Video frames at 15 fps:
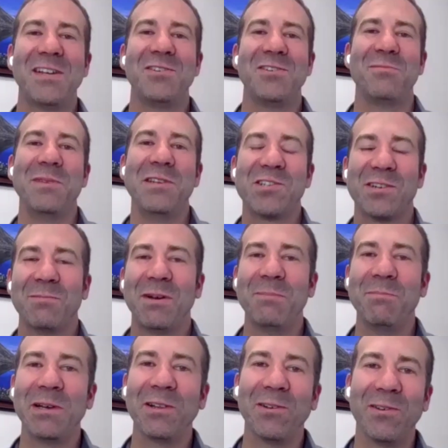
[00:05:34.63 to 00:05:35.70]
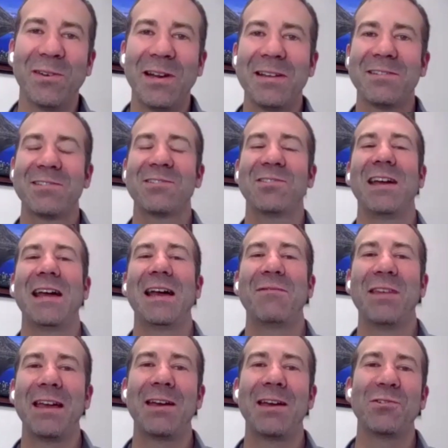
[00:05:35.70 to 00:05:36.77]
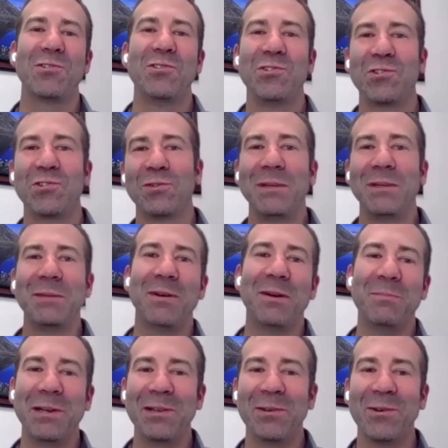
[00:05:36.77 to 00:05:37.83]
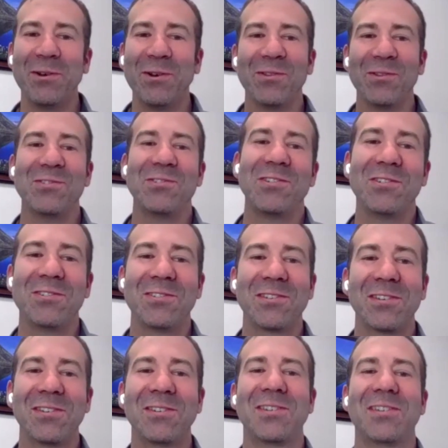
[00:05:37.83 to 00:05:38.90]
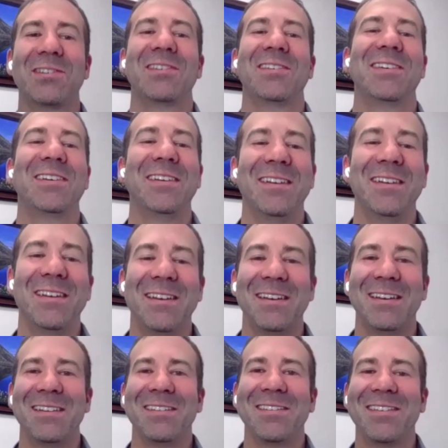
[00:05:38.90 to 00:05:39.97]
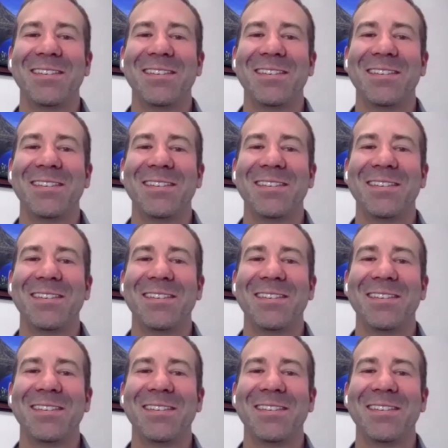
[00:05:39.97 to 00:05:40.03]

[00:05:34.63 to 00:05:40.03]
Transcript: funny you mentioned Montbello. I still have that house you sold me in Montbello all those years ago. Gosh, I